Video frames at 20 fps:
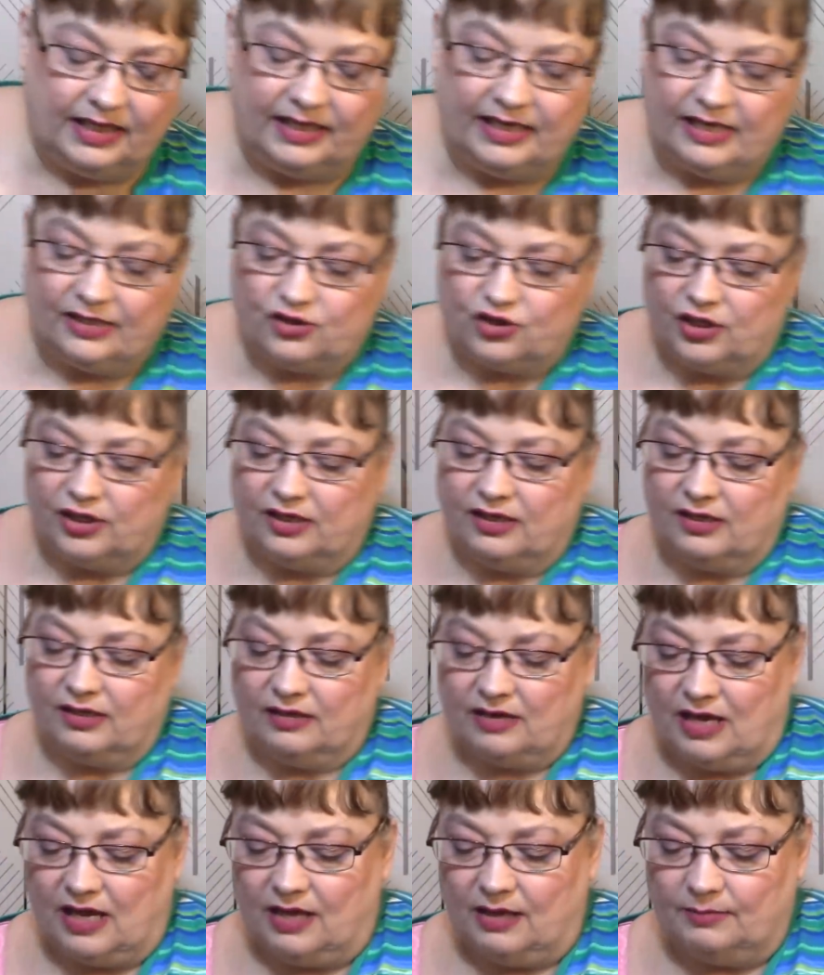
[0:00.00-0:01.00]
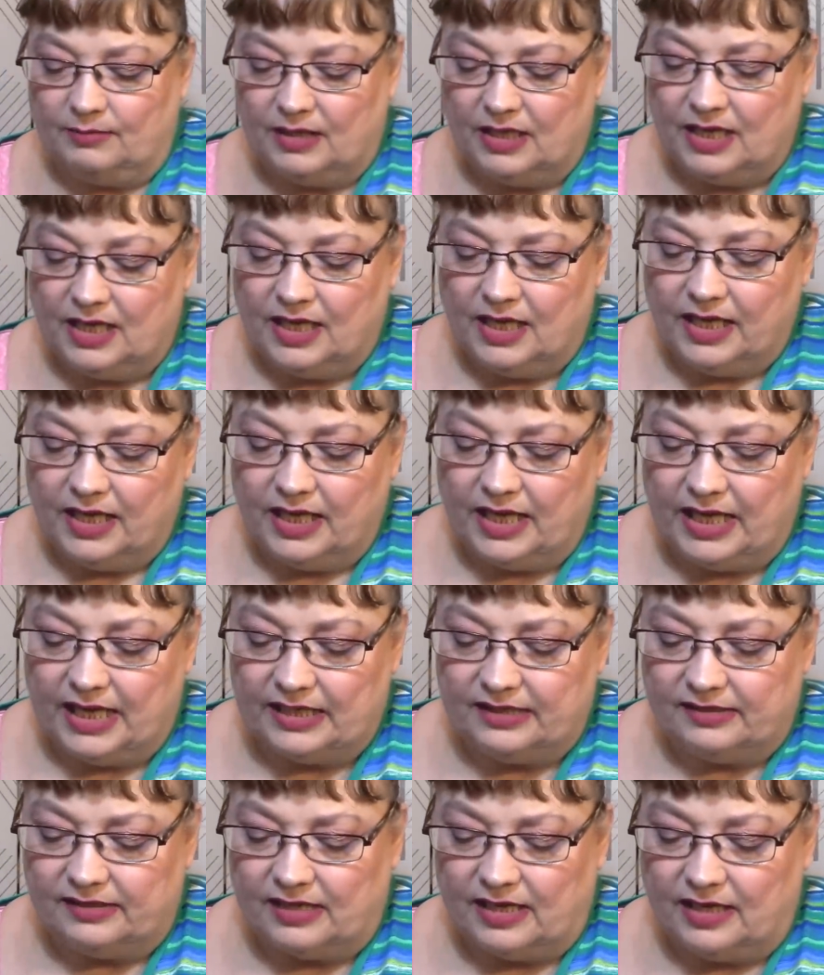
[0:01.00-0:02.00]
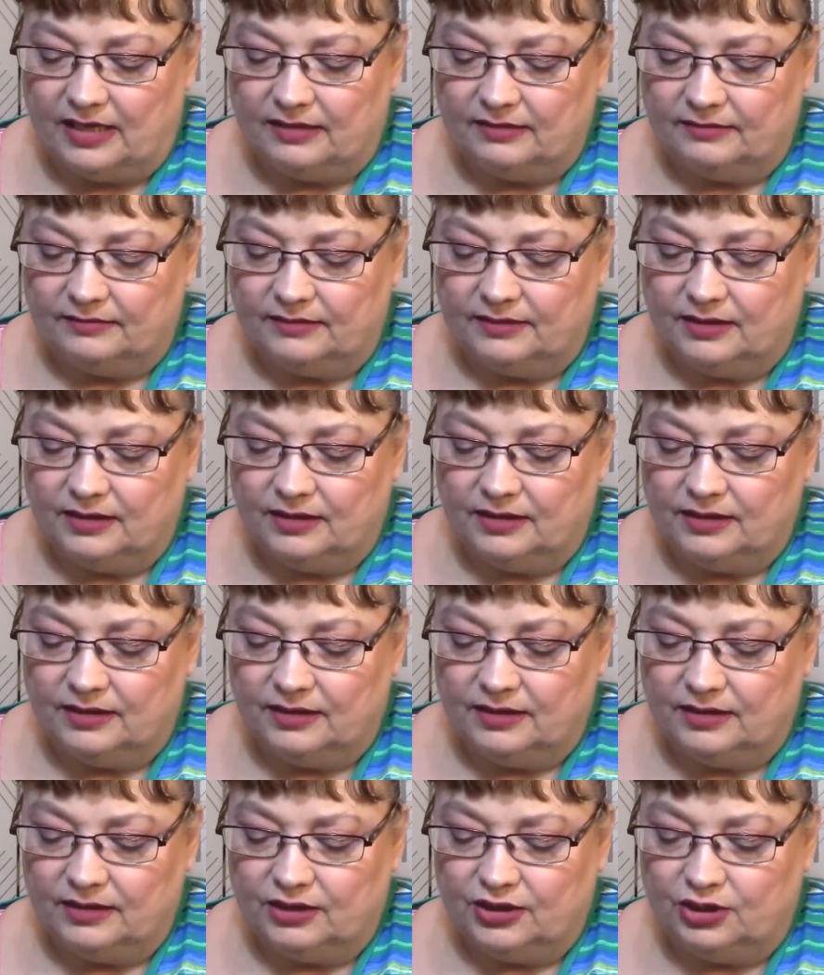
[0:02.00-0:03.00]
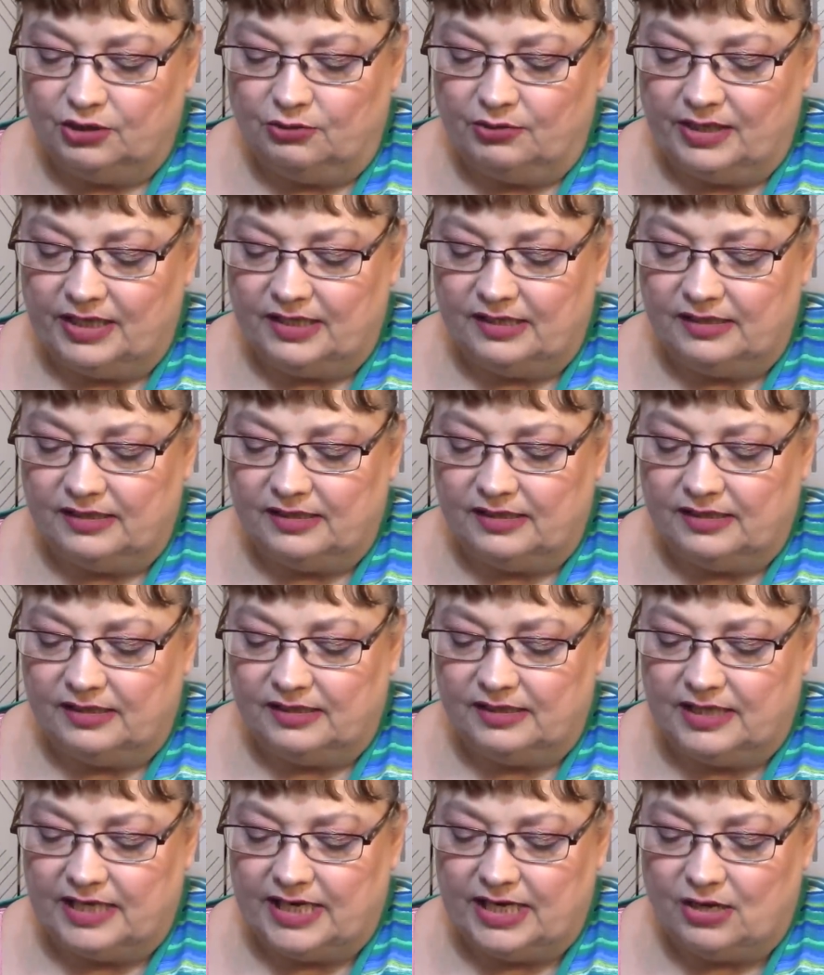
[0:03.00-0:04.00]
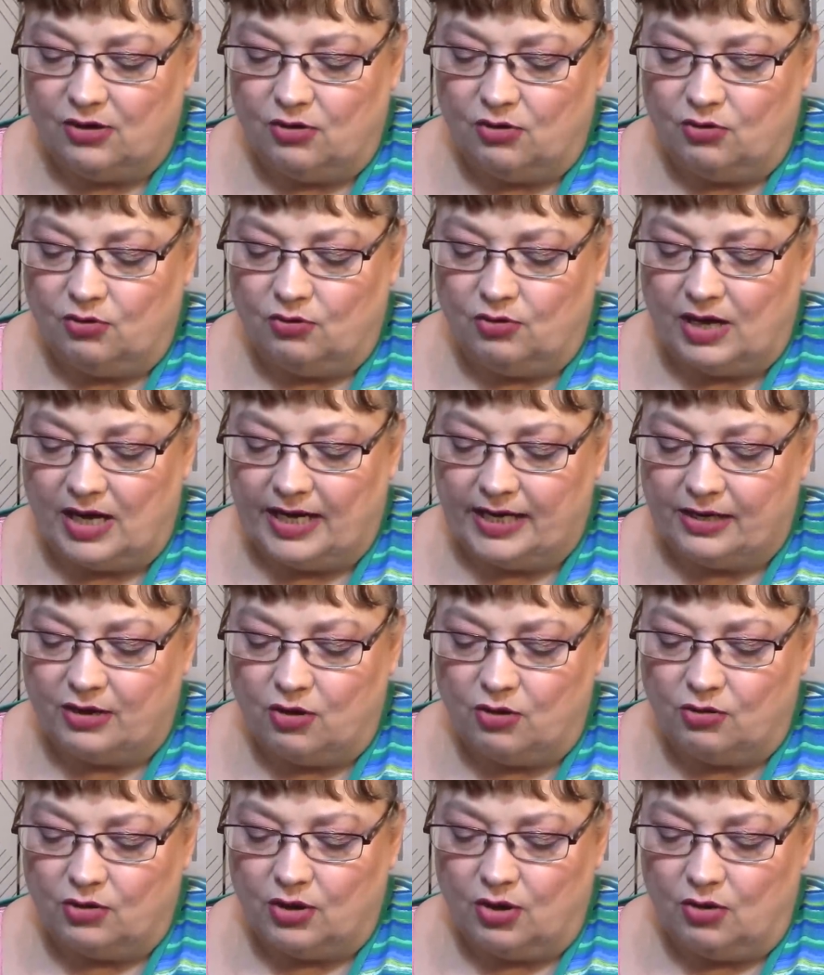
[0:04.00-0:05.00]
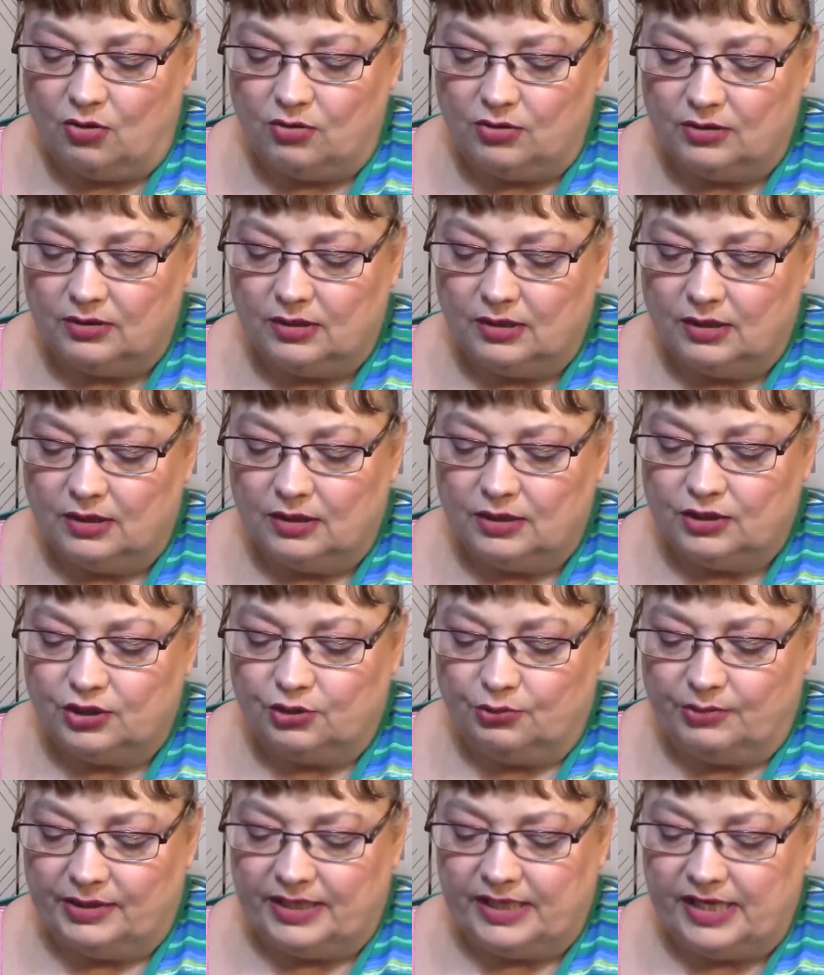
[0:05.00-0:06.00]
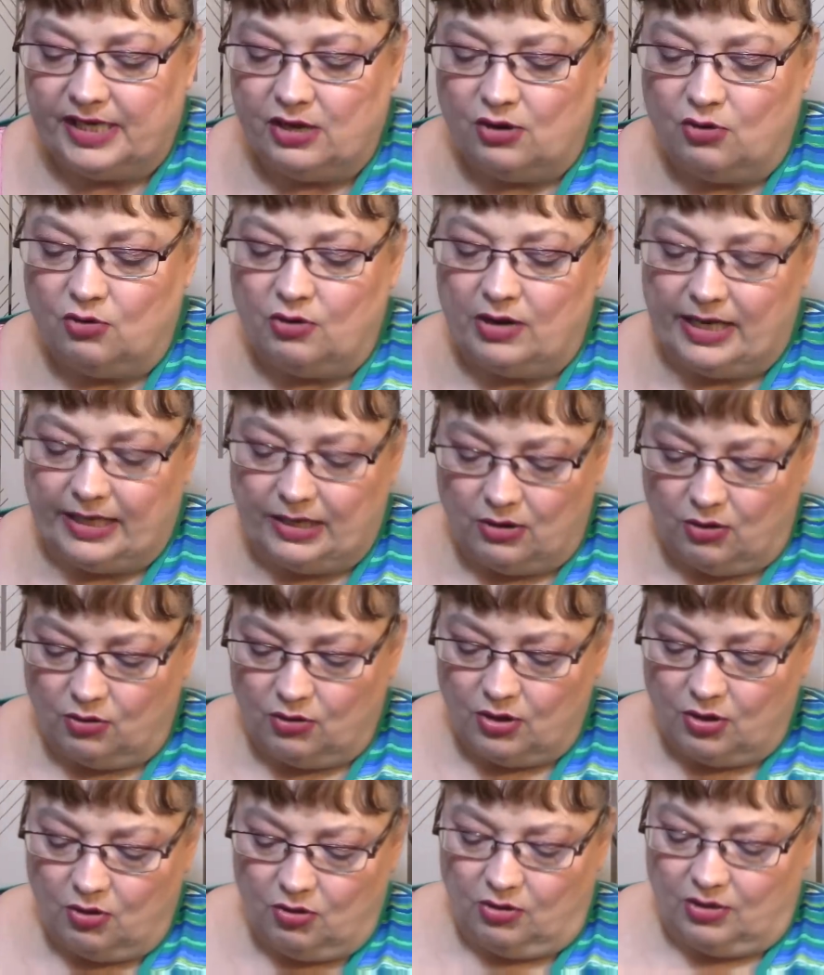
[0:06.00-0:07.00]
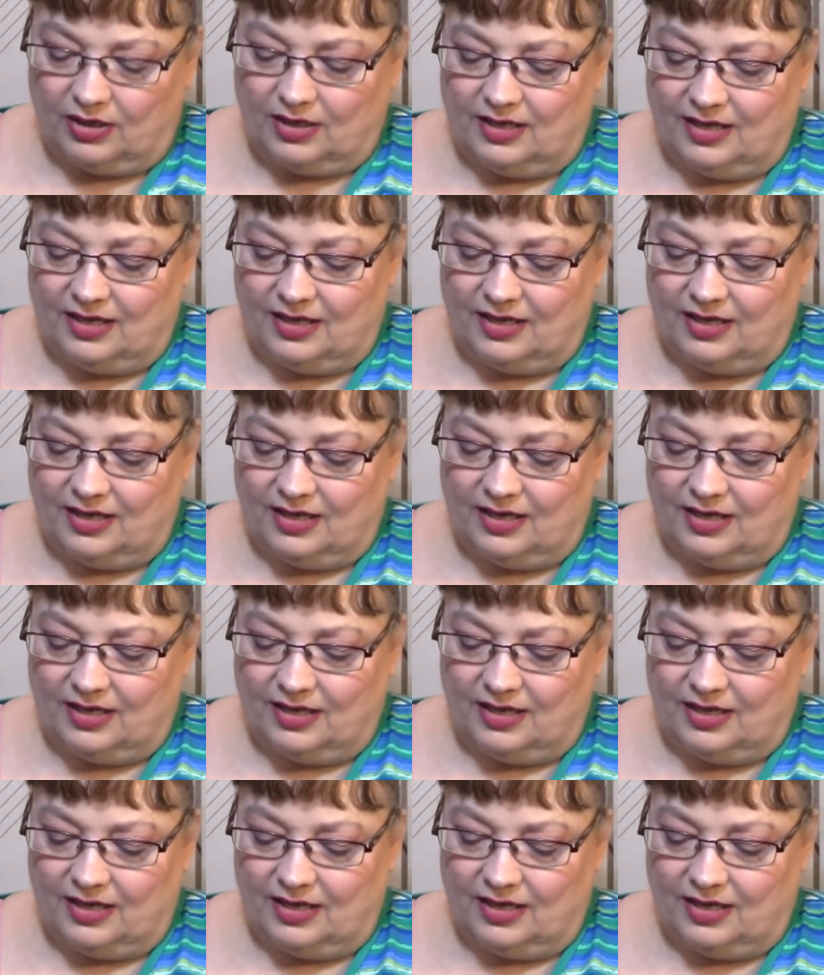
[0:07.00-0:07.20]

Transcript: edition. Um, it's a To Indio I Go Go. To Indio I Go Go.